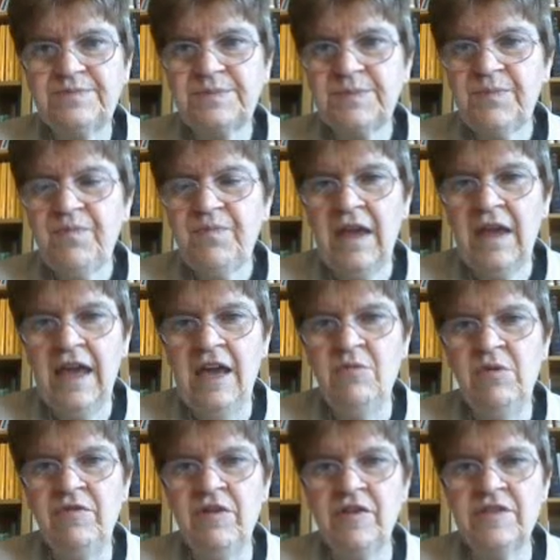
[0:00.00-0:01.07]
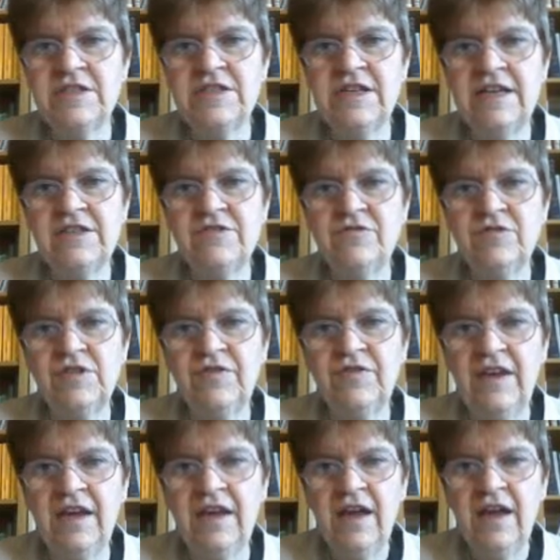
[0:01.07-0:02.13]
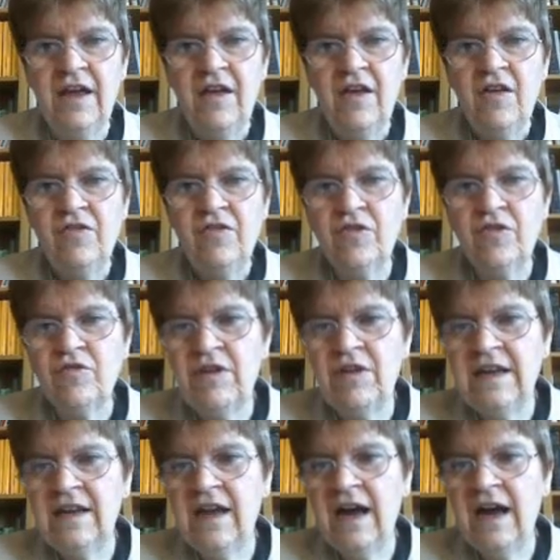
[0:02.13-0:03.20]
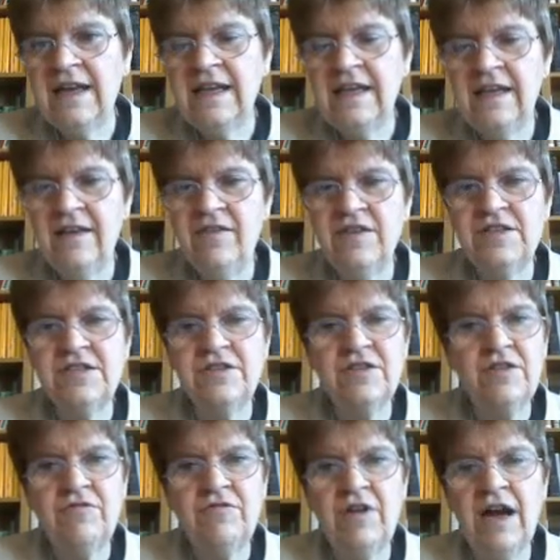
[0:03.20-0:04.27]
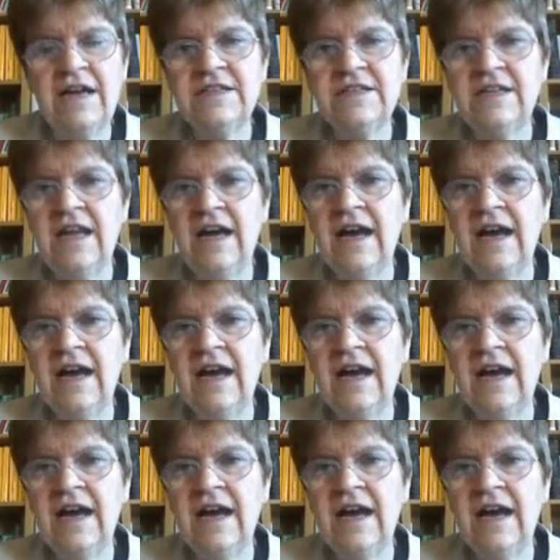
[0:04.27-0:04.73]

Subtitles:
Here we've got the celestial sphere. The green line here, this is the horizon line.